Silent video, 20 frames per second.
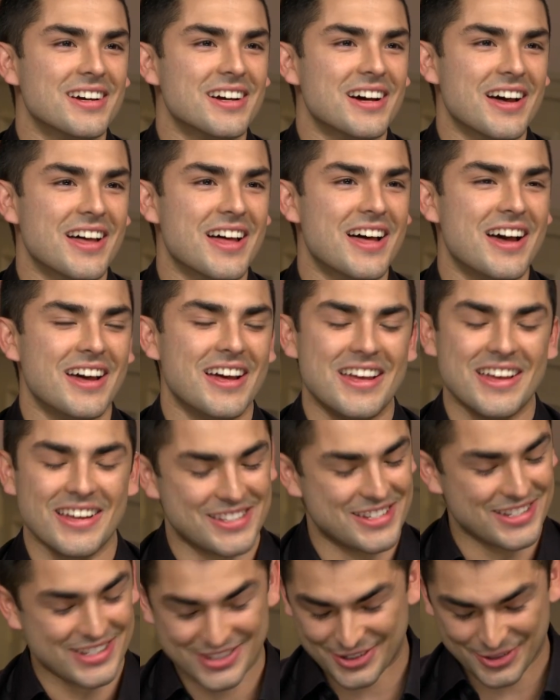
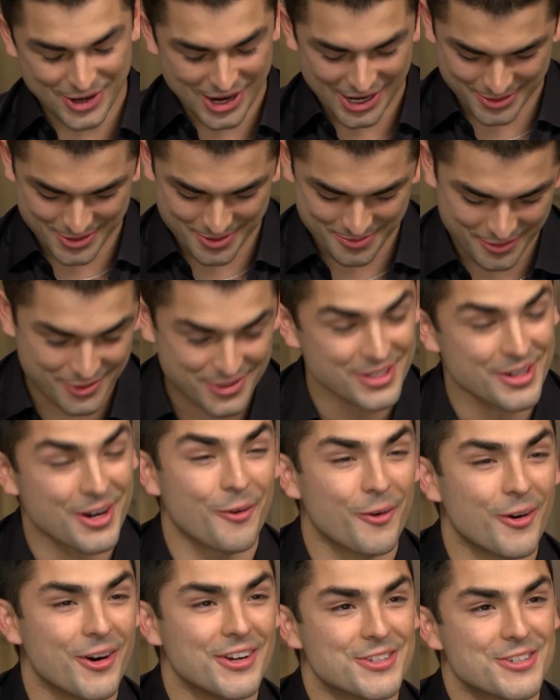It just cracks me up every
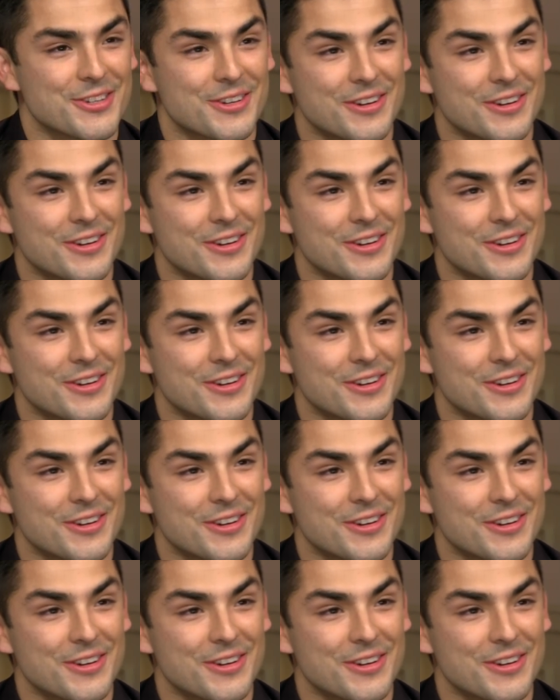time I watch